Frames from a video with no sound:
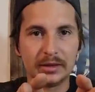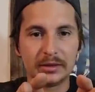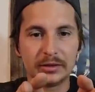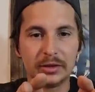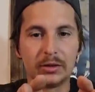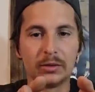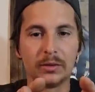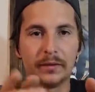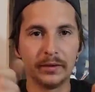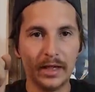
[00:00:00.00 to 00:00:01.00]
So
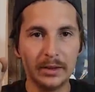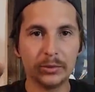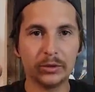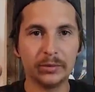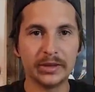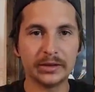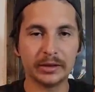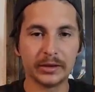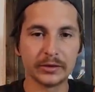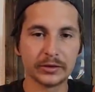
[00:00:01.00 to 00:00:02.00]
the lag bolt basically
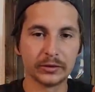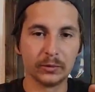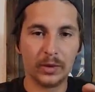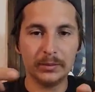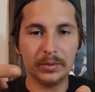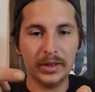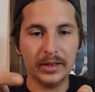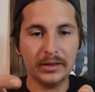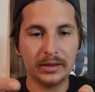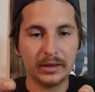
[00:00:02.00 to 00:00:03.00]
goes through 1 plate,